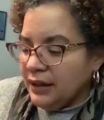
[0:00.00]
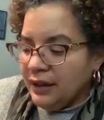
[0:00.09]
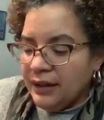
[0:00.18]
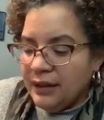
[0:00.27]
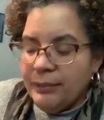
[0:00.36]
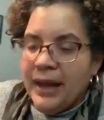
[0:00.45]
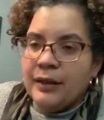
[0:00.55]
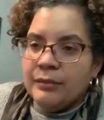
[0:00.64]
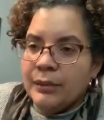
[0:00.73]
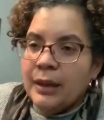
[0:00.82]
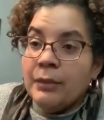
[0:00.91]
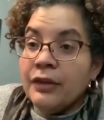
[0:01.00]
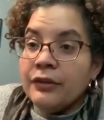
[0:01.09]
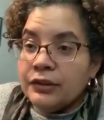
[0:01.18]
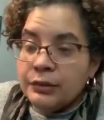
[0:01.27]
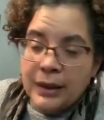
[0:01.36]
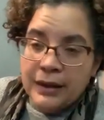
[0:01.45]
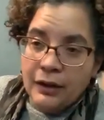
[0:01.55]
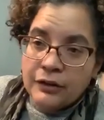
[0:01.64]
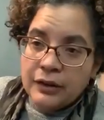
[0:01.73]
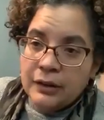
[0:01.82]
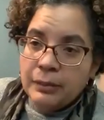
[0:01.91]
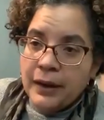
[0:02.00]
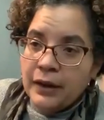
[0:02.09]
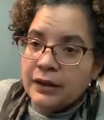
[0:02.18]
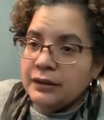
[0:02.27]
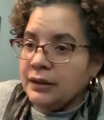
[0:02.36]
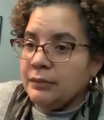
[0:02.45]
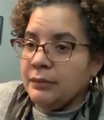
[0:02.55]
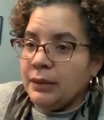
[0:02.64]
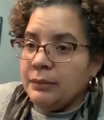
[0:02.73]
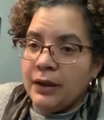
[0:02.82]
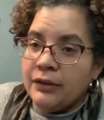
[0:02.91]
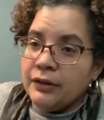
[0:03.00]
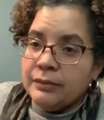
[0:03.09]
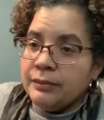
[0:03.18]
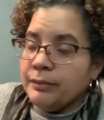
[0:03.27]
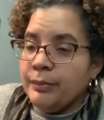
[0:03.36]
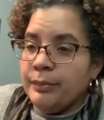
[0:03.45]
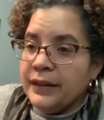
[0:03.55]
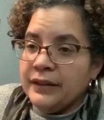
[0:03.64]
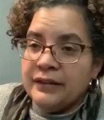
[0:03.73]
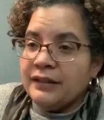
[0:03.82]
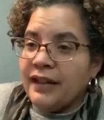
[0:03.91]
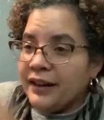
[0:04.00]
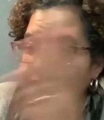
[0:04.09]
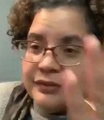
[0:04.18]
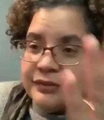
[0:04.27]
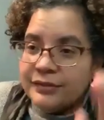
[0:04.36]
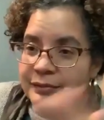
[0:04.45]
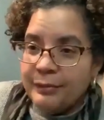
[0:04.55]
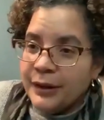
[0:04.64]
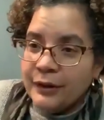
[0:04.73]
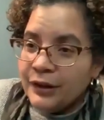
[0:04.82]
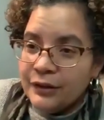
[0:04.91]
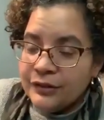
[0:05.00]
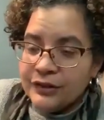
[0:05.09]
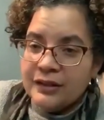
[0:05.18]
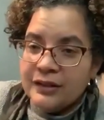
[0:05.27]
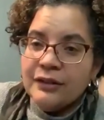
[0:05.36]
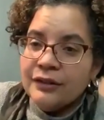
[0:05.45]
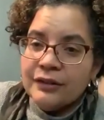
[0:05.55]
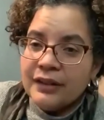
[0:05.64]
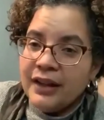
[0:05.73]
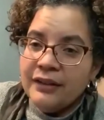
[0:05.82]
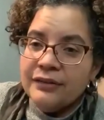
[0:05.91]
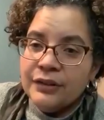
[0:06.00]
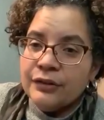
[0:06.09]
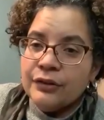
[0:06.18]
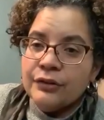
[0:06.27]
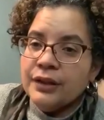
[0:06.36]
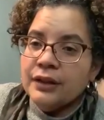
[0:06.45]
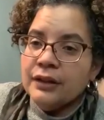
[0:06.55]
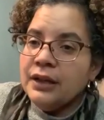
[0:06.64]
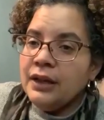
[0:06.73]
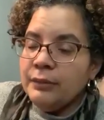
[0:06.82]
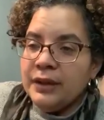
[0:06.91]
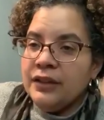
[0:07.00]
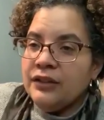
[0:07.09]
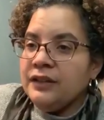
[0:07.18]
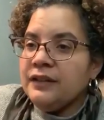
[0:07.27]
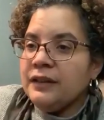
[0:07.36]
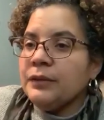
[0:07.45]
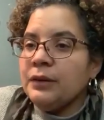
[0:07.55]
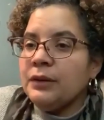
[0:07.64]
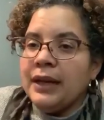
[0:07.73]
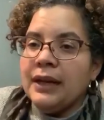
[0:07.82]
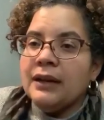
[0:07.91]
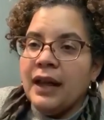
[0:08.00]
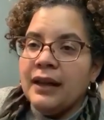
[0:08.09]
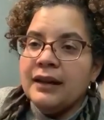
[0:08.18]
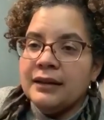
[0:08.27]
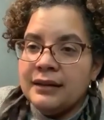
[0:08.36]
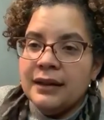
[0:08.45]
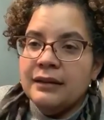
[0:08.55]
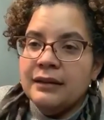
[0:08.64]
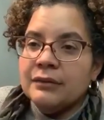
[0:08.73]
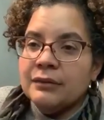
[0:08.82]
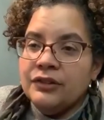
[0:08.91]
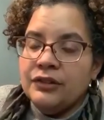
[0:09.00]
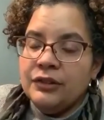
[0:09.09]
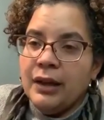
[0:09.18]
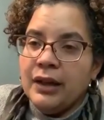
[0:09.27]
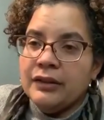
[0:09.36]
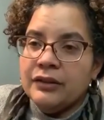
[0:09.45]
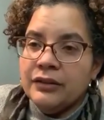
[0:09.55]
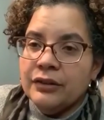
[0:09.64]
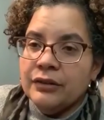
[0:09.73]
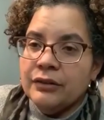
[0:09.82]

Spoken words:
my mother is my dark-skinned parent, and my mother busted a lot of barriers in her life and her career because she simply went ahead and did what she wanted to do,